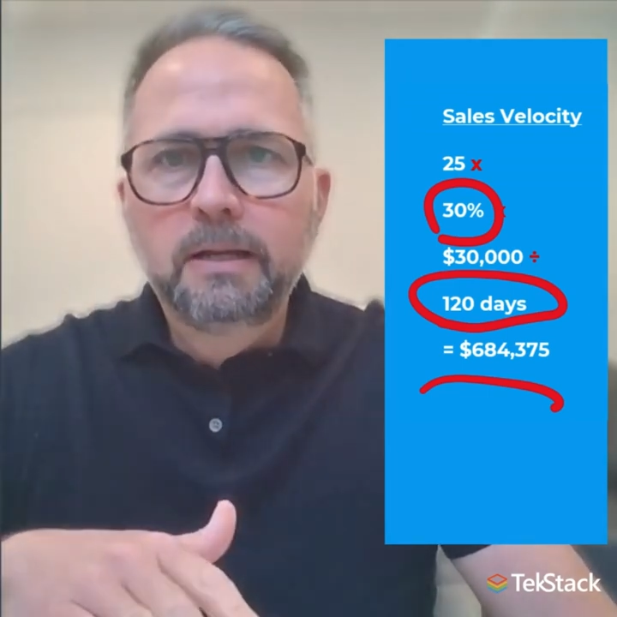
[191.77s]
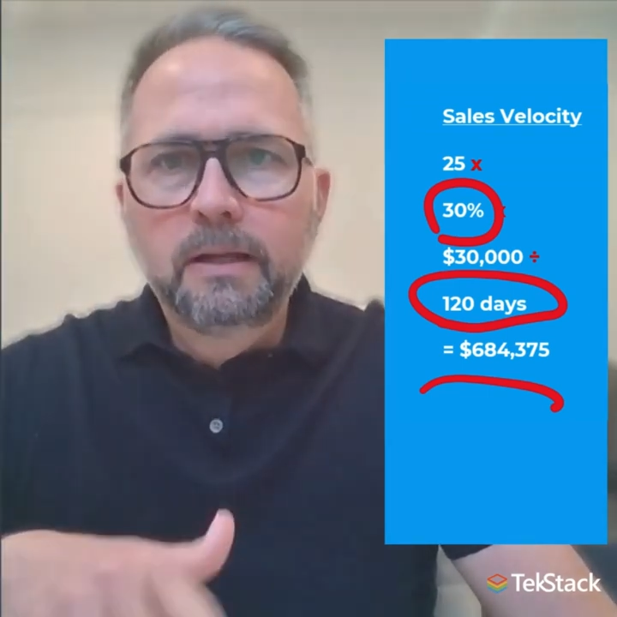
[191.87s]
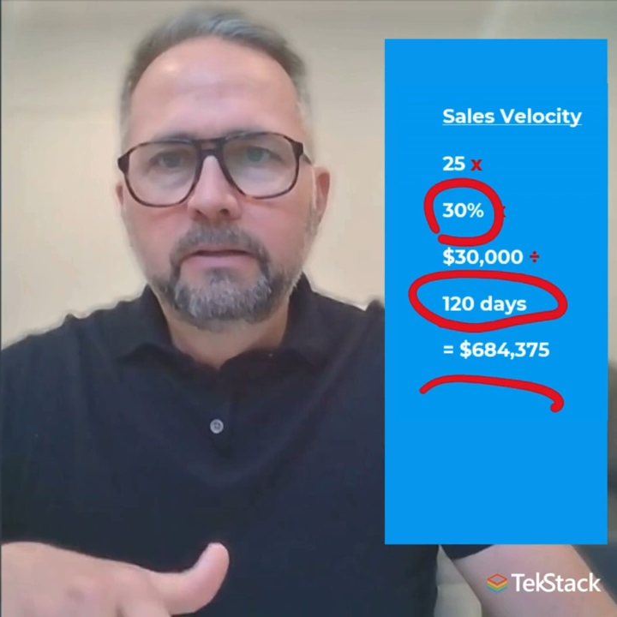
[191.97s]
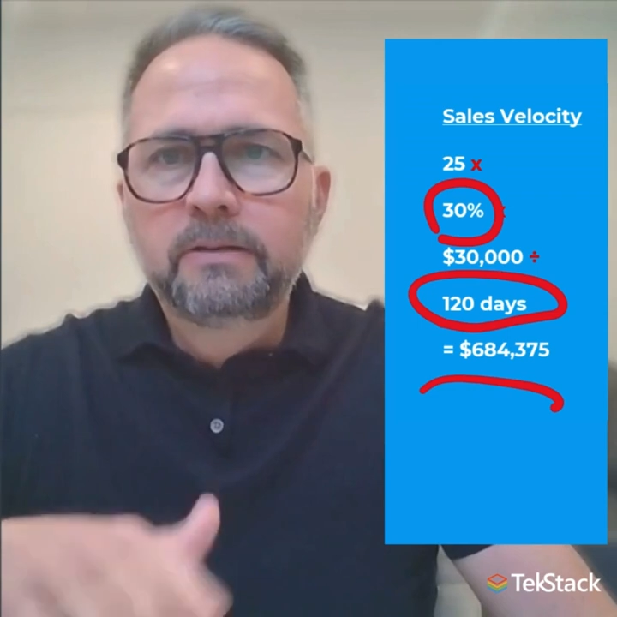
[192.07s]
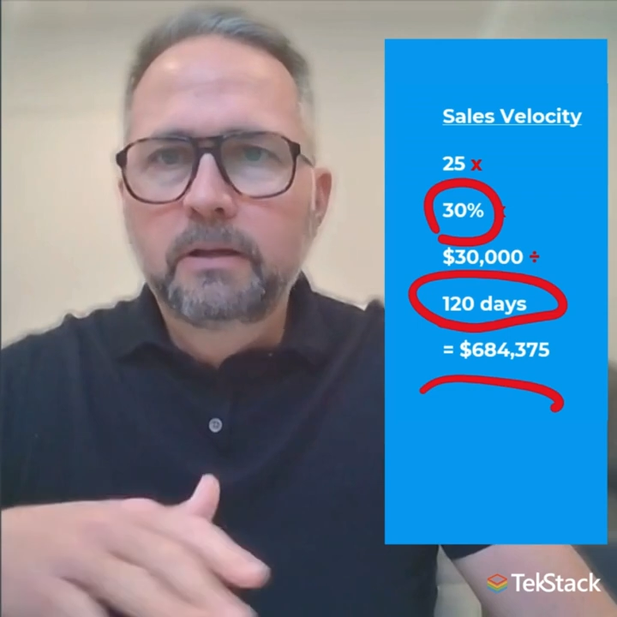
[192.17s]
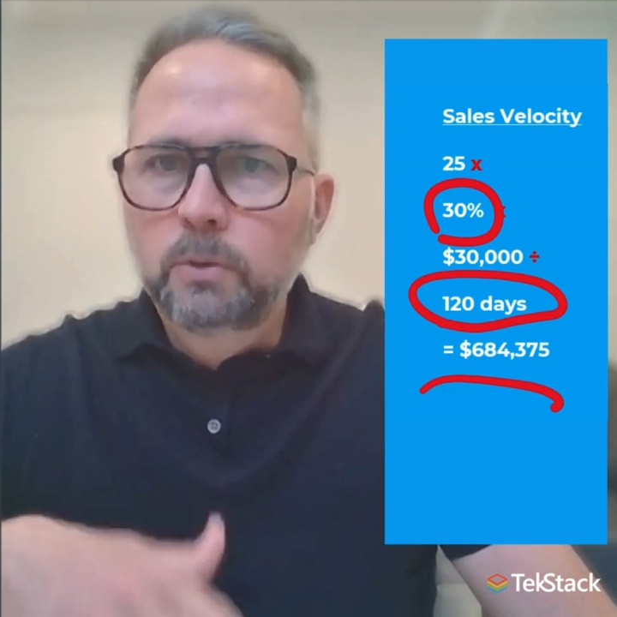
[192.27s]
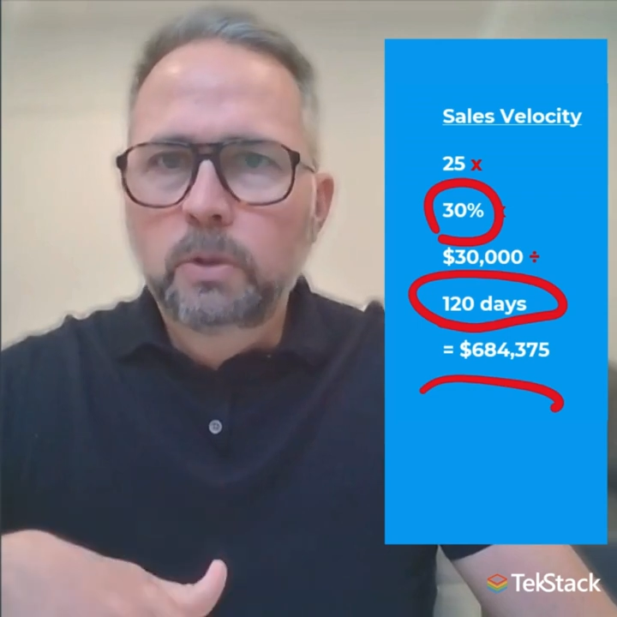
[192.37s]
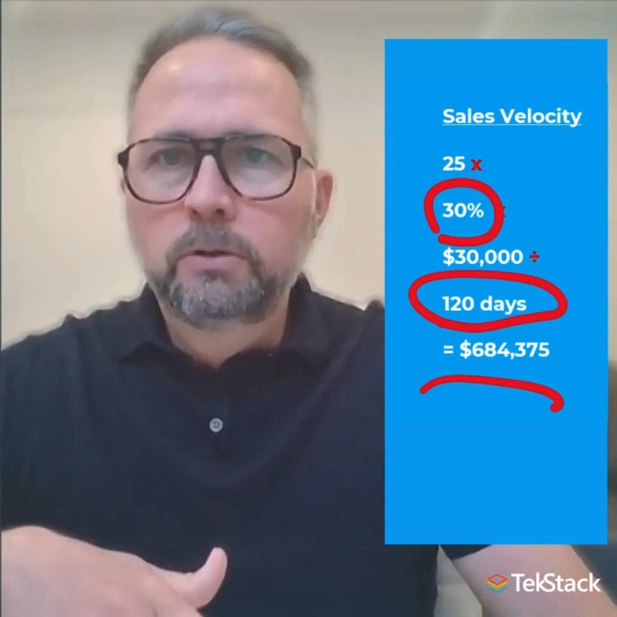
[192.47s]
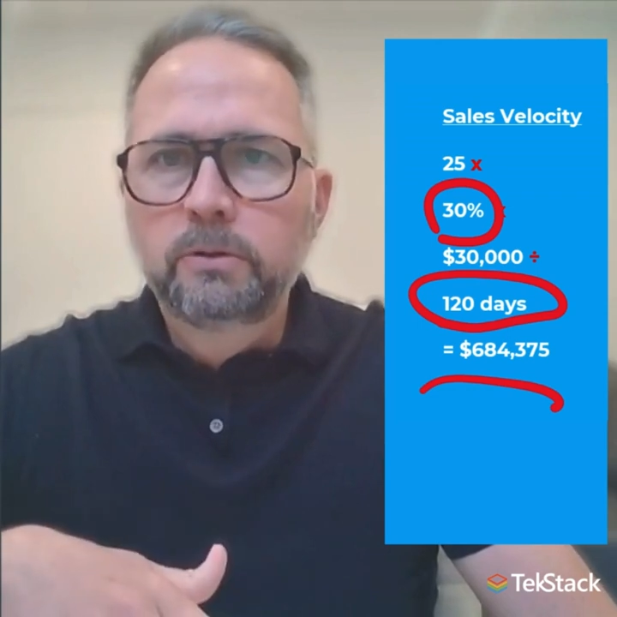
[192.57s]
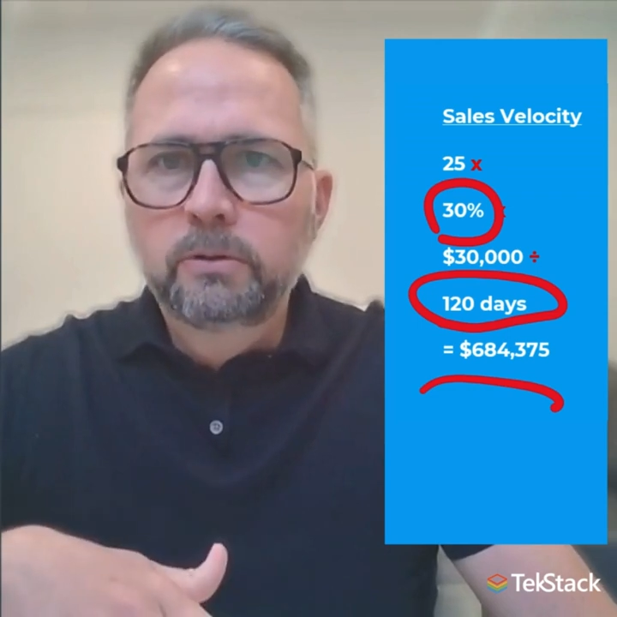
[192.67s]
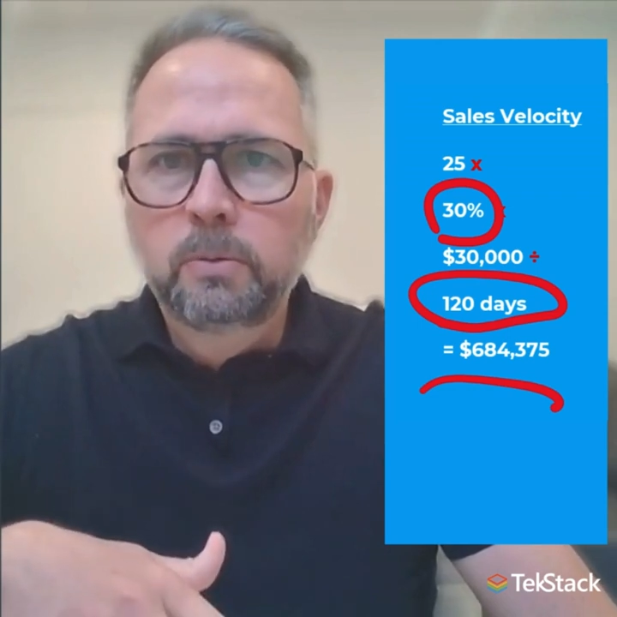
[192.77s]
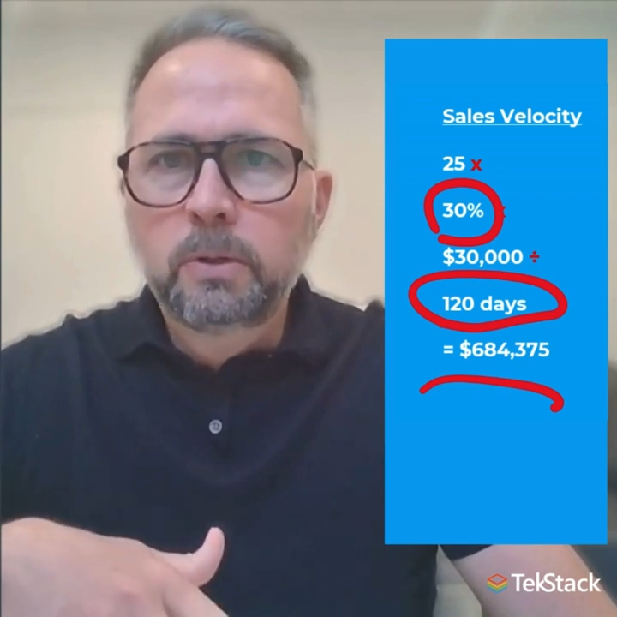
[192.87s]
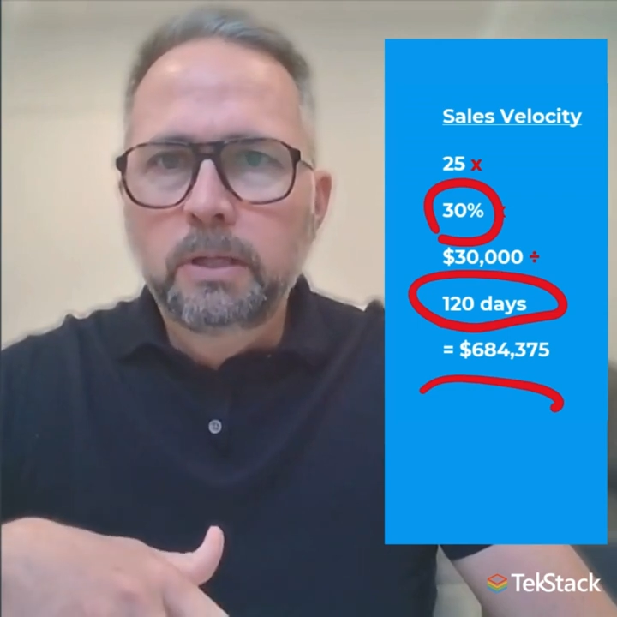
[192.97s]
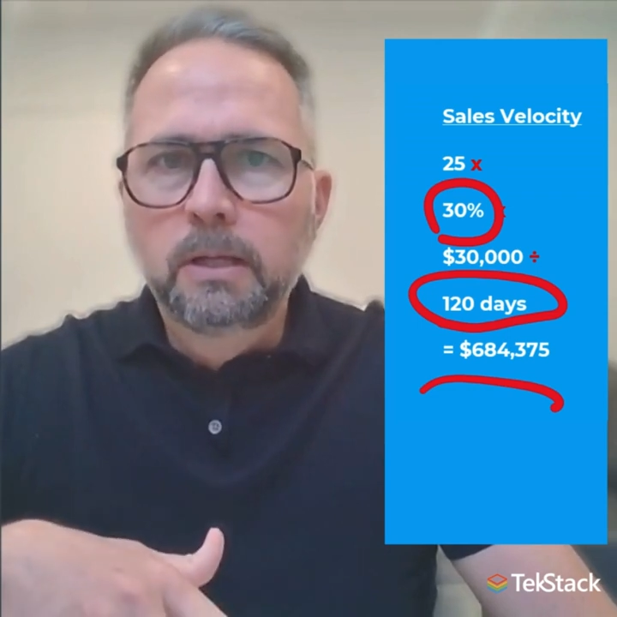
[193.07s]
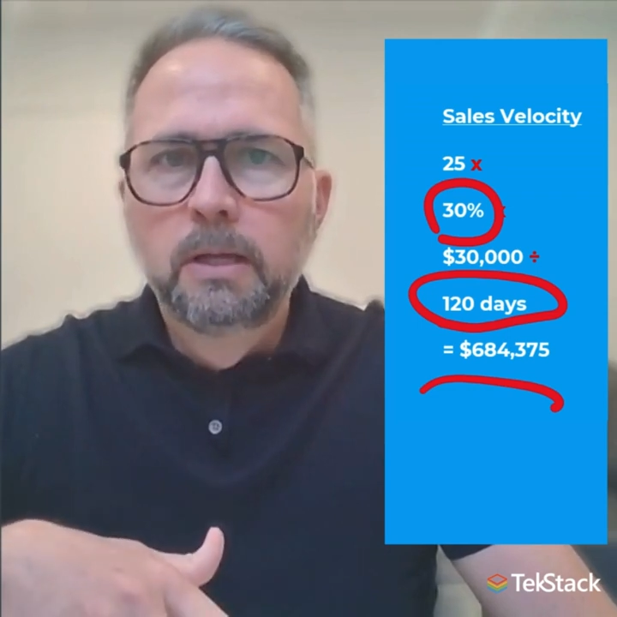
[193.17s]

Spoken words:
days down to 120?